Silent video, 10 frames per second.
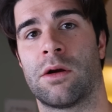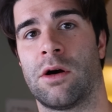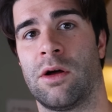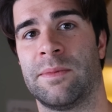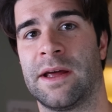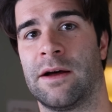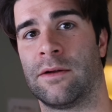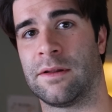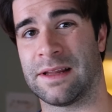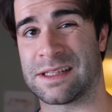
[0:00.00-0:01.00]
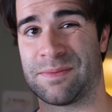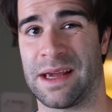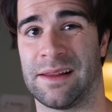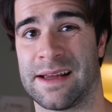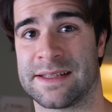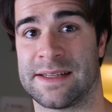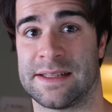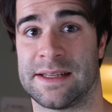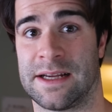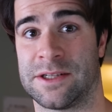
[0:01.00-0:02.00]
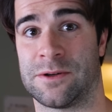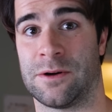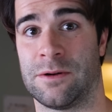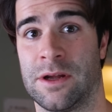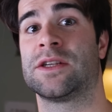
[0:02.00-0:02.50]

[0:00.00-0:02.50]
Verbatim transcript: calm down, let's make less testosterone.